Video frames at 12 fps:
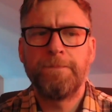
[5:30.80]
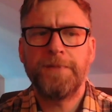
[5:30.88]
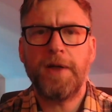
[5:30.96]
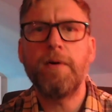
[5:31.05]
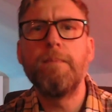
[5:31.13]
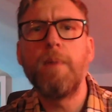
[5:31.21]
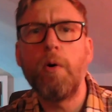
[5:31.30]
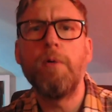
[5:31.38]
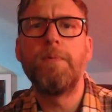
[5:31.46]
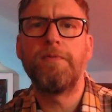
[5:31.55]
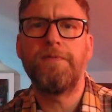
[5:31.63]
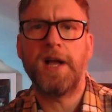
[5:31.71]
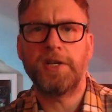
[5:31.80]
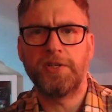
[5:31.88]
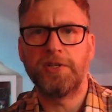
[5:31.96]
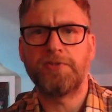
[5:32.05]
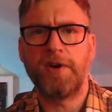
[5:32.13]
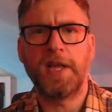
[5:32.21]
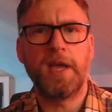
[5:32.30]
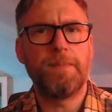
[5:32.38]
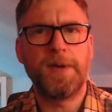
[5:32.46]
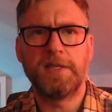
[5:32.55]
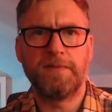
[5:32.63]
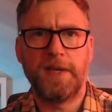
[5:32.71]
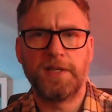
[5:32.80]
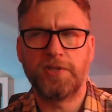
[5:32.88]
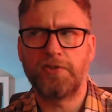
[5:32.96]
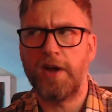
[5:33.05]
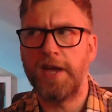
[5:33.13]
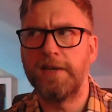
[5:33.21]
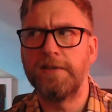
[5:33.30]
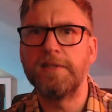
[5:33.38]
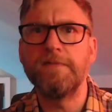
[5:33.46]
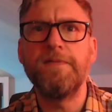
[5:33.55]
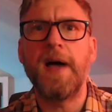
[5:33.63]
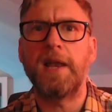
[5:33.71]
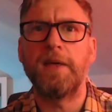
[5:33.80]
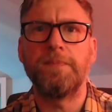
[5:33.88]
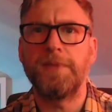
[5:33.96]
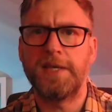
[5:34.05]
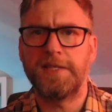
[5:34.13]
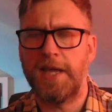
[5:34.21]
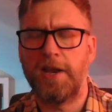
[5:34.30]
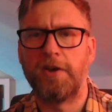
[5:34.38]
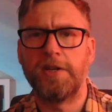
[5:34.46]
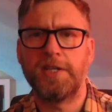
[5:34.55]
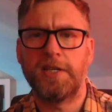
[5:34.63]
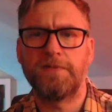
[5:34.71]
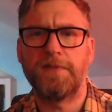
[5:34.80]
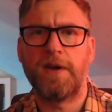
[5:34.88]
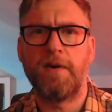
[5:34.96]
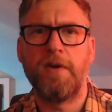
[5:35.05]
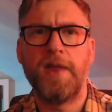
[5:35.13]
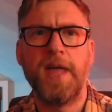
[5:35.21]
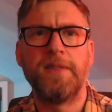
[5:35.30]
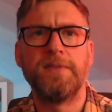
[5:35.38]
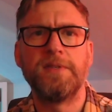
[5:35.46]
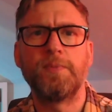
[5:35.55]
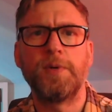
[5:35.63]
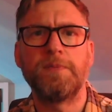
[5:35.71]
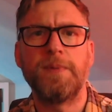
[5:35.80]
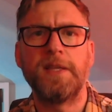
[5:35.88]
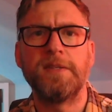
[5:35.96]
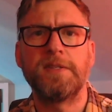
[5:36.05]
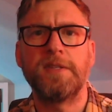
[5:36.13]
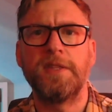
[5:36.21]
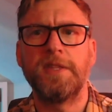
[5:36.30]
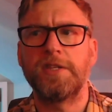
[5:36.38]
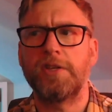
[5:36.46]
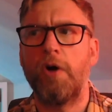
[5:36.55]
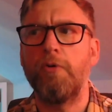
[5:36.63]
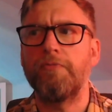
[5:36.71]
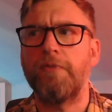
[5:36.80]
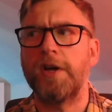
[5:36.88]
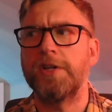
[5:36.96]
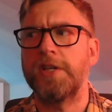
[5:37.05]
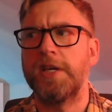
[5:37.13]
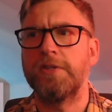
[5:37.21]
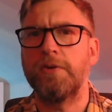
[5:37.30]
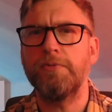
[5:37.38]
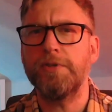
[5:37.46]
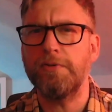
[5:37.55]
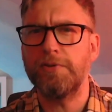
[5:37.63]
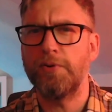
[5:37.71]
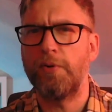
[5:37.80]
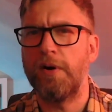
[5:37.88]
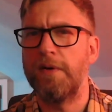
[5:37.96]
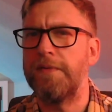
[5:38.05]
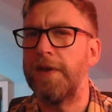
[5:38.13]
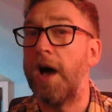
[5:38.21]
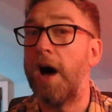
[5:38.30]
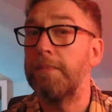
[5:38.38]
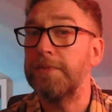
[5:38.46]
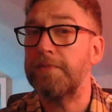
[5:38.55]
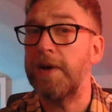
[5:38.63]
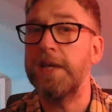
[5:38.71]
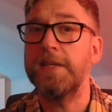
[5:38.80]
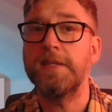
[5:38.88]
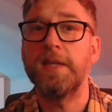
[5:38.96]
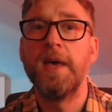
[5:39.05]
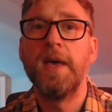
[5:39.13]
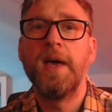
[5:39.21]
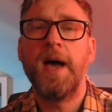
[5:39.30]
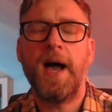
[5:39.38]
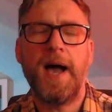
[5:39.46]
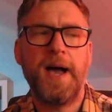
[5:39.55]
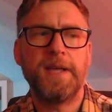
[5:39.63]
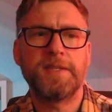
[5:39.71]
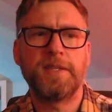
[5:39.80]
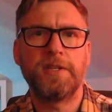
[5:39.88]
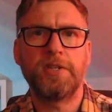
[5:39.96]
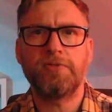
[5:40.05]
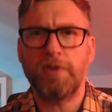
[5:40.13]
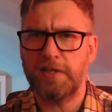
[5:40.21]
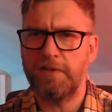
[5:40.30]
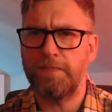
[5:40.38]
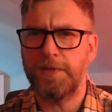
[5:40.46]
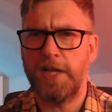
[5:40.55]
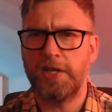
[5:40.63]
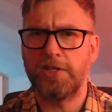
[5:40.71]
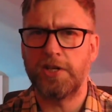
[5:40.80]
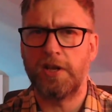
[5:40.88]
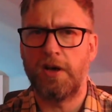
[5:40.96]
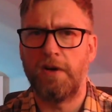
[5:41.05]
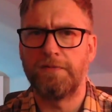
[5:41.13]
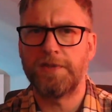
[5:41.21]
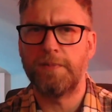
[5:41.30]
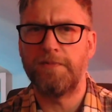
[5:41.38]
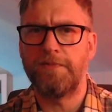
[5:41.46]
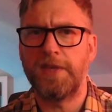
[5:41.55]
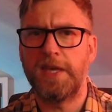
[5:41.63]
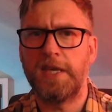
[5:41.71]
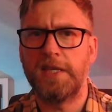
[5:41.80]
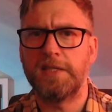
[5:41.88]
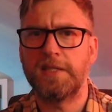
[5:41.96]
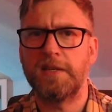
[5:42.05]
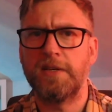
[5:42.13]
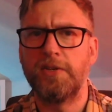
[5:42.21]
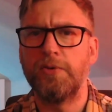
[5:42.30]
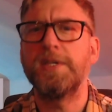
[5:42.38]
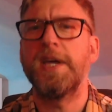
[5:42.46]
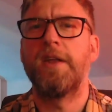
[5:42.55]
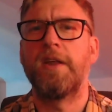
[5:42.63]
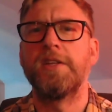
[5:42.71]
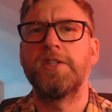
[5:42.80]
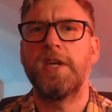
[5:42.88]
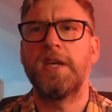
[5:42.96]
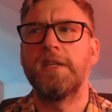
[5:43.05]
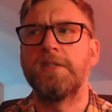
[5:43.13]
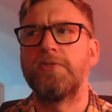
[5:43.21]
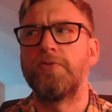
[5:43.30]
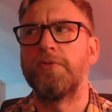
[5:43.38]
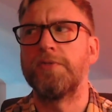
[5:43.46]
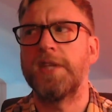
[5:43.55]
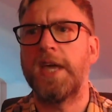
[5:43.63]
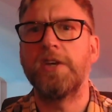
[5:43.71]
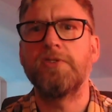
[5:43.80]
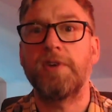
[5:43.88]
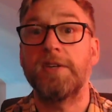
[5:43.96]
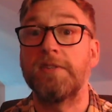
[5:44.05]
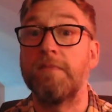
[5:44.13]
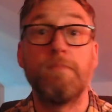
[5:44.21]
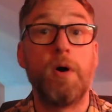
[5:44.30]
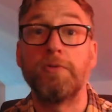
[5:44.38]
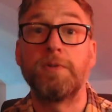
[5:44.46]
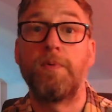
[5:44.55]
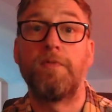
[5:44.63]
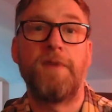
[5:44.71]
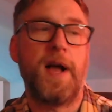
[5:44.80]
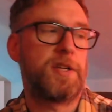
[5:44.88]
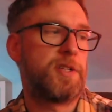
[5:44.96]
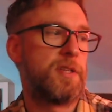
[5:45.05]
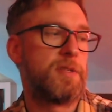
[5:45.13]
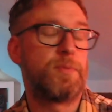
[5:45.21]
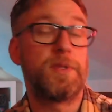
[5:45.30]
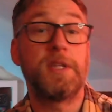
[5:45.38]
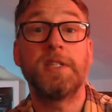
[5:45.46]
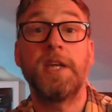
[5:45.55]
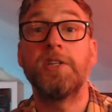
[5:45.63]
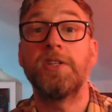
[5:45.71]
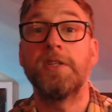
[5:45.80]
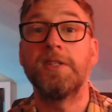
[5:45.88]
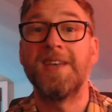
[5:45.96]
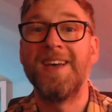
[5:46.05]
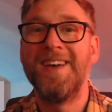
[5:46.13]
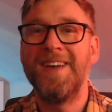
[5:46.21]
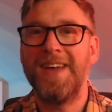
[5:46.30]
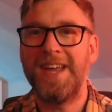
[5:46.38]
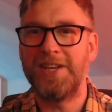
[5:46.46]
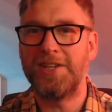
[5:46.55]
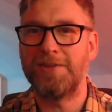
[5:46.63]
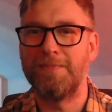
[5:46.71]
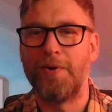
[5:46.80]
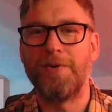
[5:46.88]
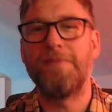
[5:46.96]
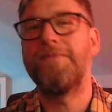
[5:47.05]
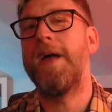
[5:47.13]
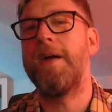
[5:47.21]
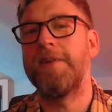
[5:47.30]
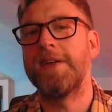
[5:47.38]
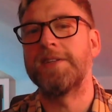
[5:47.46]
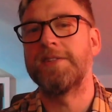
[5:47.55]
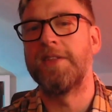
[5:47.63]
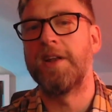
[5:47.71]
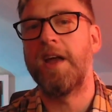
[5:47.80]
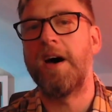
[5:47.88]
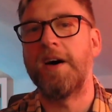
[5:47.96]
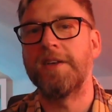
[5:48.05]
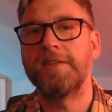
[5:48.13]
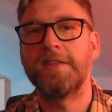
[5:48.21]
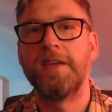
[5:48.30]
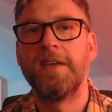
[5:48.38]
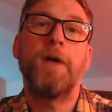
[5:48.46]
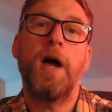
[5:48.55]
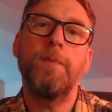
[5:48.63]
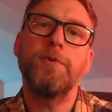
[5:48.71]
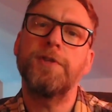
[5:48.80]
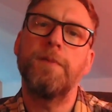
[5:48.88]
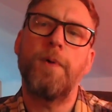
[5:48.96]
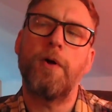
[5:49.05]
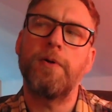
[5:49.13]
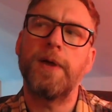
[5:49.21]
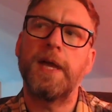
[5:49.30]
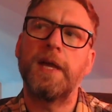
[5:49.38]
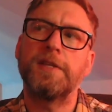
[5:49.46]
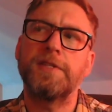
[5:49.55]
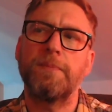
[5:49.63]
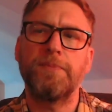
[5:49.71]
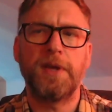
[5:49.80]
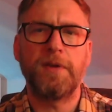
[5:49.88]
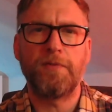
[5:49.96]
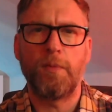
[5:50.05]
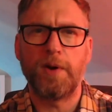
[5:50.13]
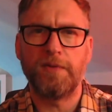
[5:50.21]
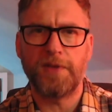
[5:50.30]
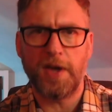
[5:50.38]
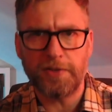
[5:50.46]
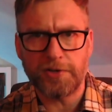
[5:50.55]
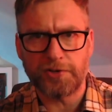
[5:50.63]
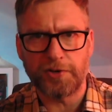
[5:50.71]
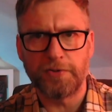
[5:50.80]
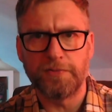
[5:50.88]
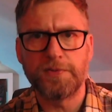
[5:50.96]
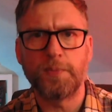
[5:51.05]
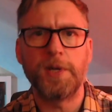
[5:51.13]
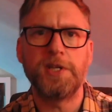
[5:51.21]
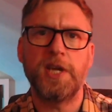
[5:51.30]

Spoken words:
There are multiple factions trying to get a piece of it to try and develop these technologies for their own ends, which means that this gold rush is also sort of an arms race, as the destructive potential of some of these new technologies draws the interest of multiple factions with intentions each more nefarious than the last. I'm also borrowing something from one of the other truths, which